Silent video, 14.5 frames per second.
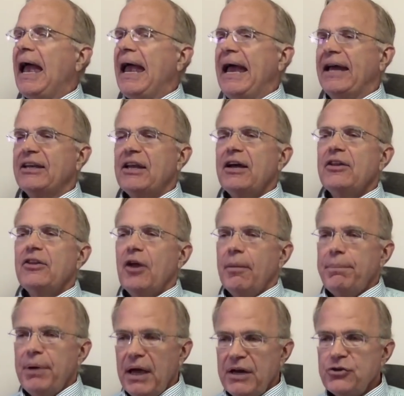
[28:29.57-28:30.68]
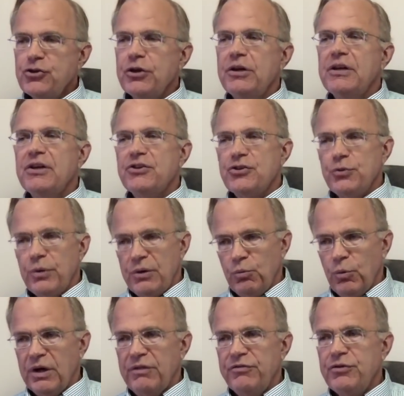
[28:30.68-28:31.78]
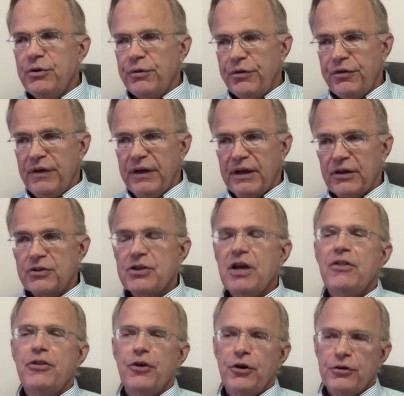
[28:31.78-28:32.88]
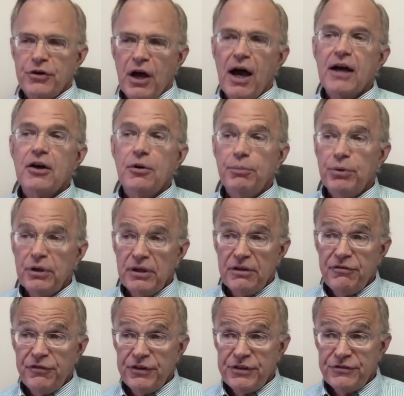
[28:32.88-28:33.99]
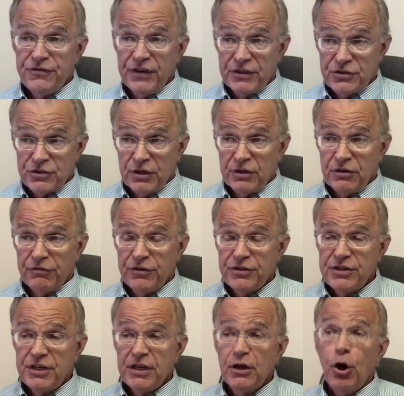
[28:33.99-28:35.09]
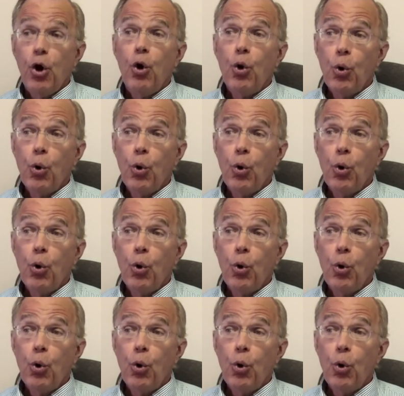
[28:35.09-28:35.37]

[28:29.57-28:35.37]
and the patient is doing one of two things: they're not completely fixed on their fatigue,